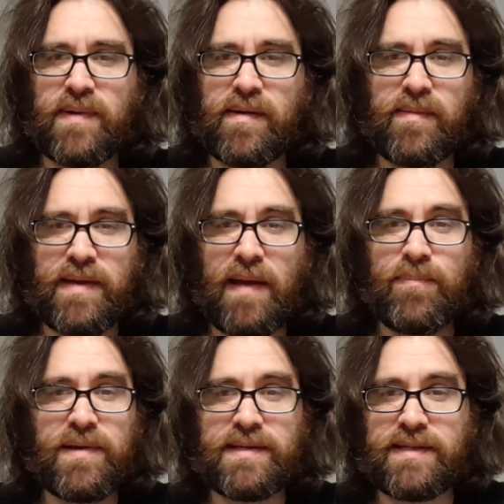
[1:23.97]
I
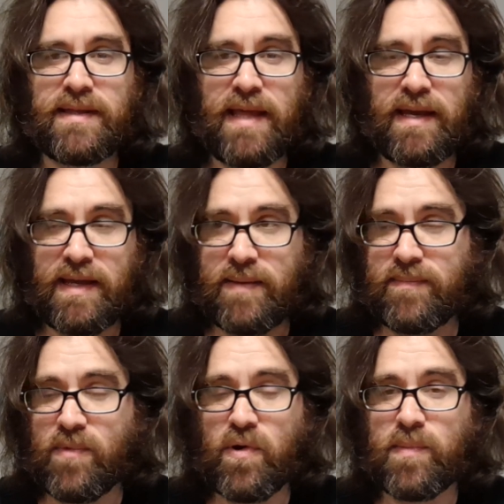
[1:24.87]
appreciate that
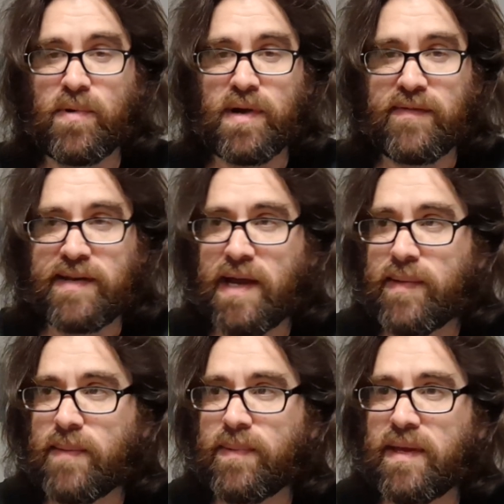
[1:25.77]
game more and more every time
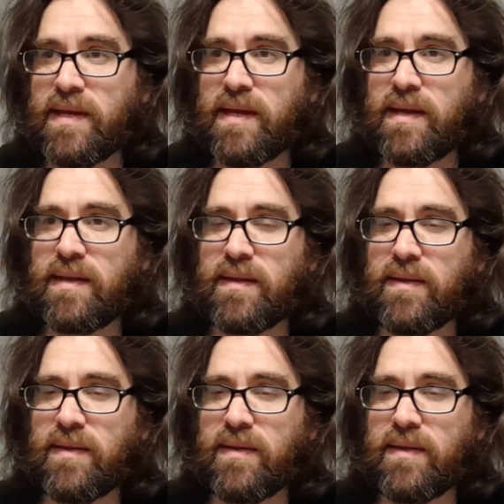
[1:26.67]
I play it.